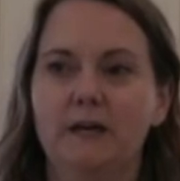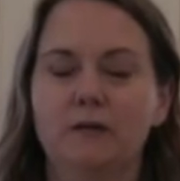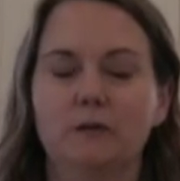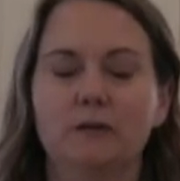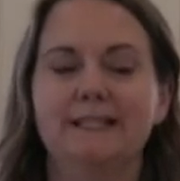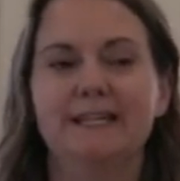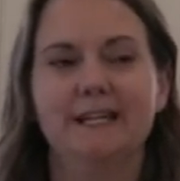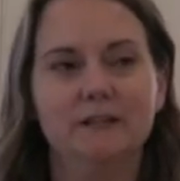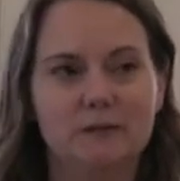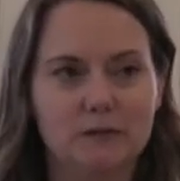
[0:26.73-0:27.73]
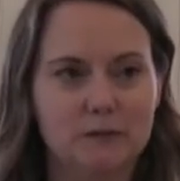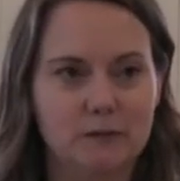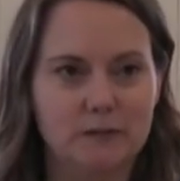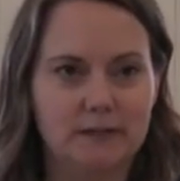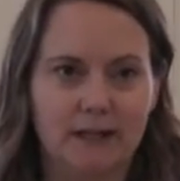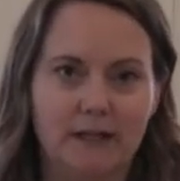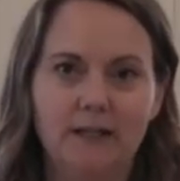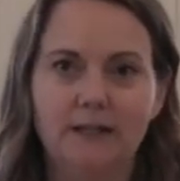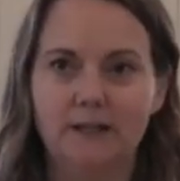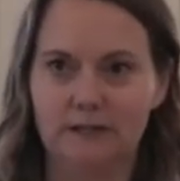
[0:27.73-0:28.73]
panel next
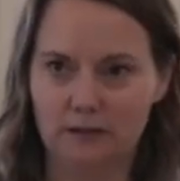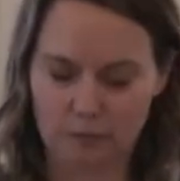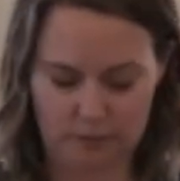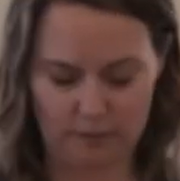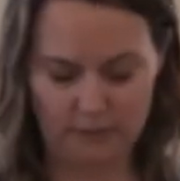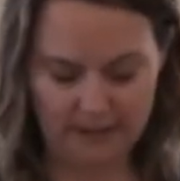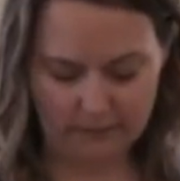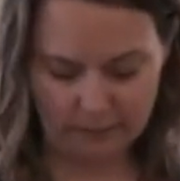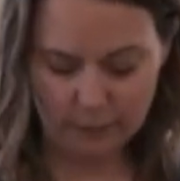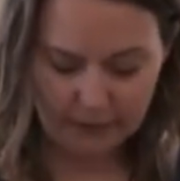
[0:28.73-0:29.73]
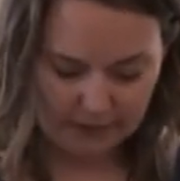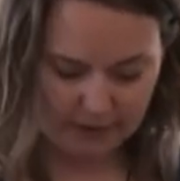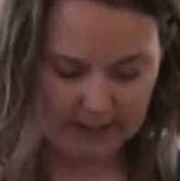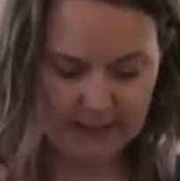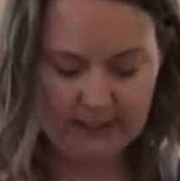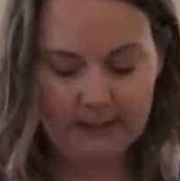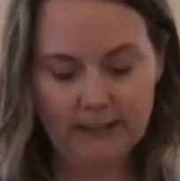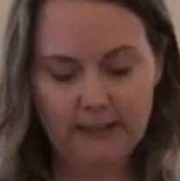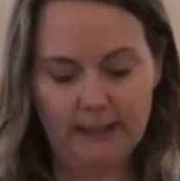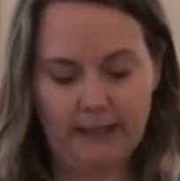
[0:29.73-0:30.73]
Tuesday in this room at 4.30.
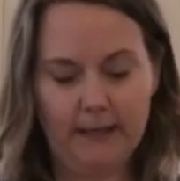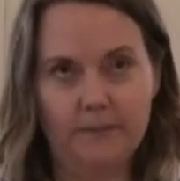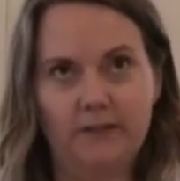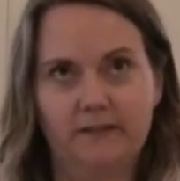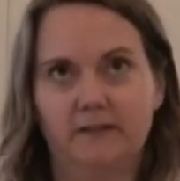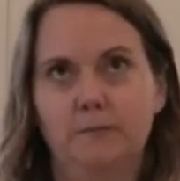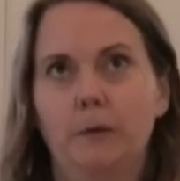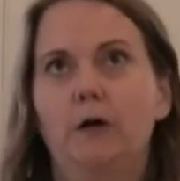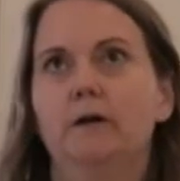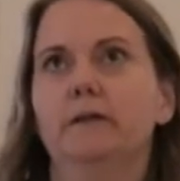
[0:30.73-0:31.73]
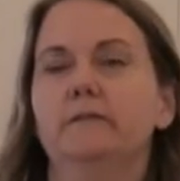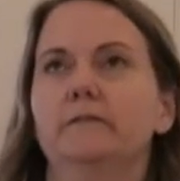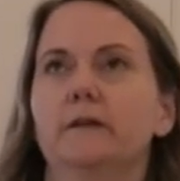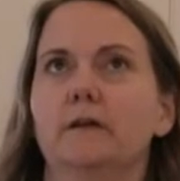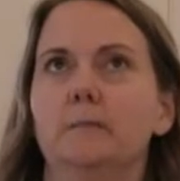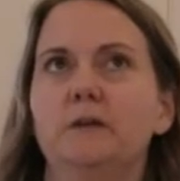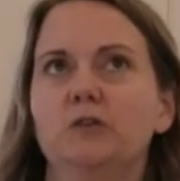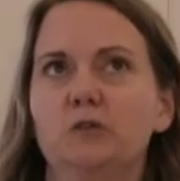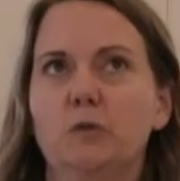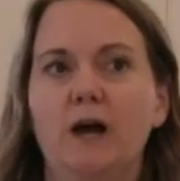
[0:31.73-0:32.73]
Um, this is part of uh,
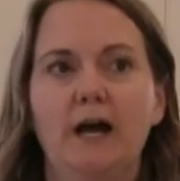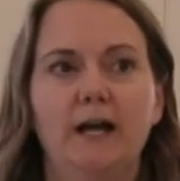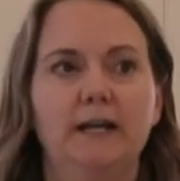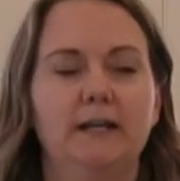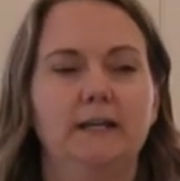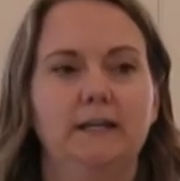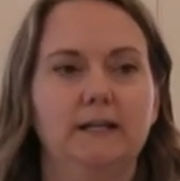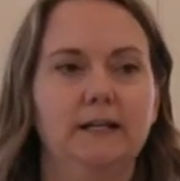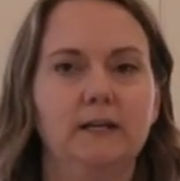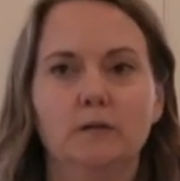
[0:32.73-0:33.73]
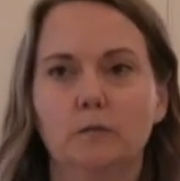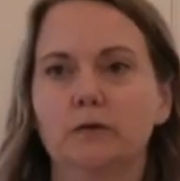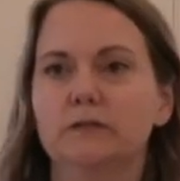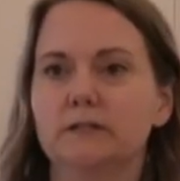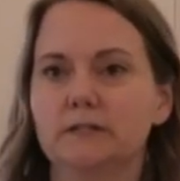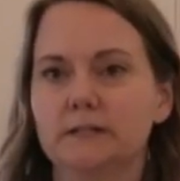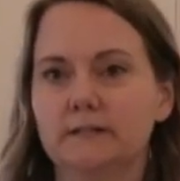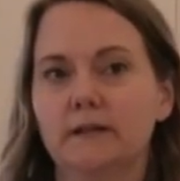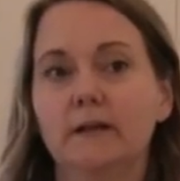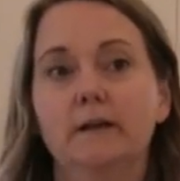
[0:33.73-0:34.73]
Misha Rai and Keith
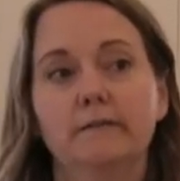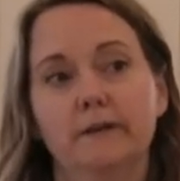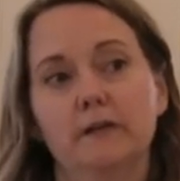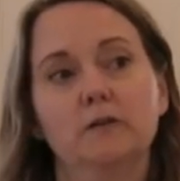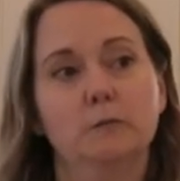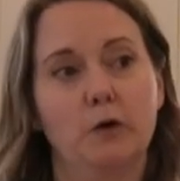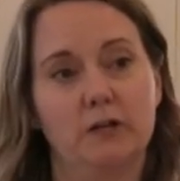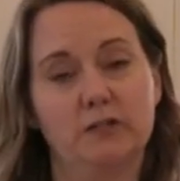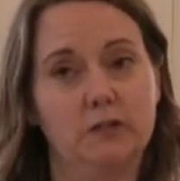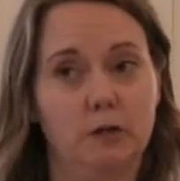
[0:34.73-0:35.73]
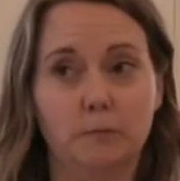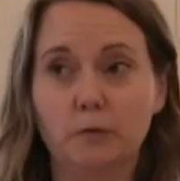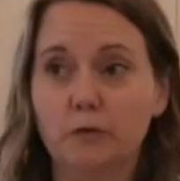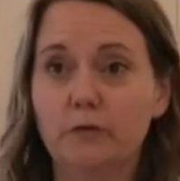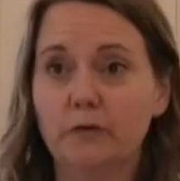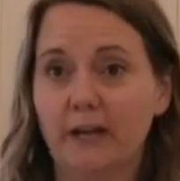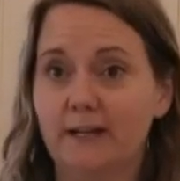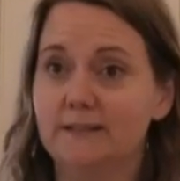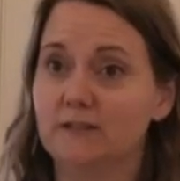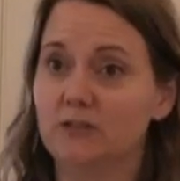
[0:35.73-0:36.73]
Wilson's Fellows Project called Proof
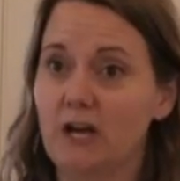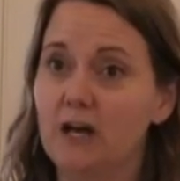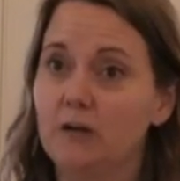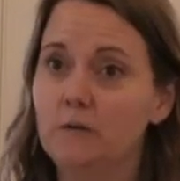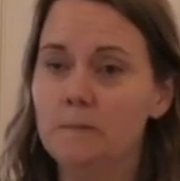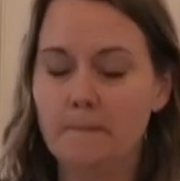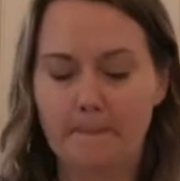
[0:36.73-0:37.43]
Casts a Shadow.